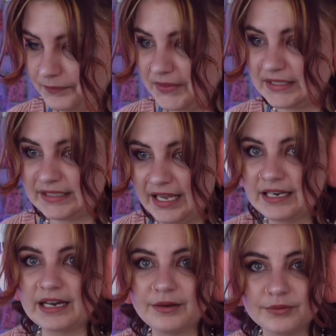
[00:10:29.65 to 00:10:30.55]
because
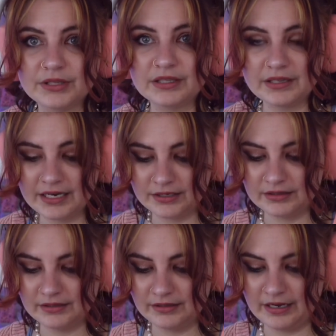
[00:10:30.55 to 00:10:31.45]
again, I really like
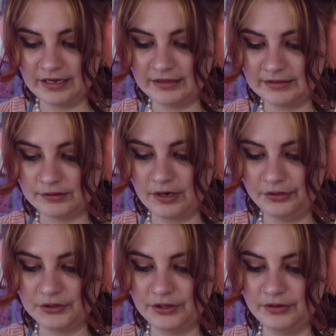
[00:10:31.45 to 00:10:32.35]
this
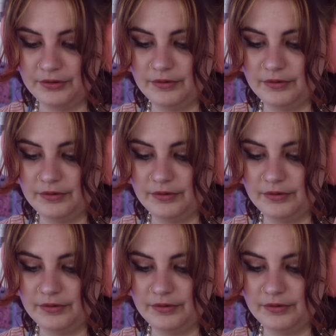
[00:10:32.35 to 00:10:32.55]
author